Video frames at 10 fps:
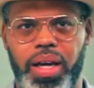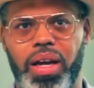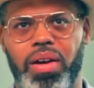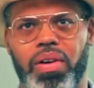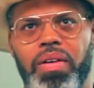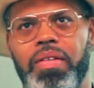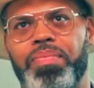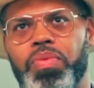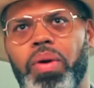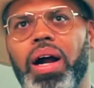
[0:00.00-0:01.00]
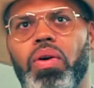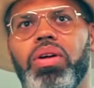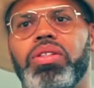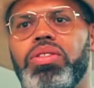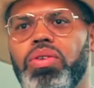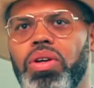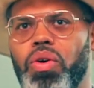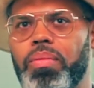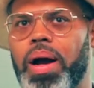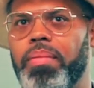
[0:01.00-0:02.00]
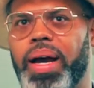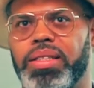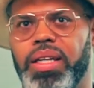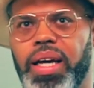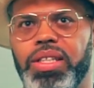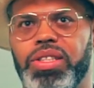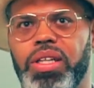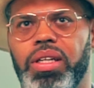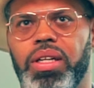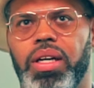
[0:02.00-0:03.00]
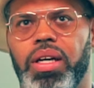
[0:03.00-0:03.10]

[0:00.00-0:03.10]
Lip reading: here, when I go in the studio with my imagination,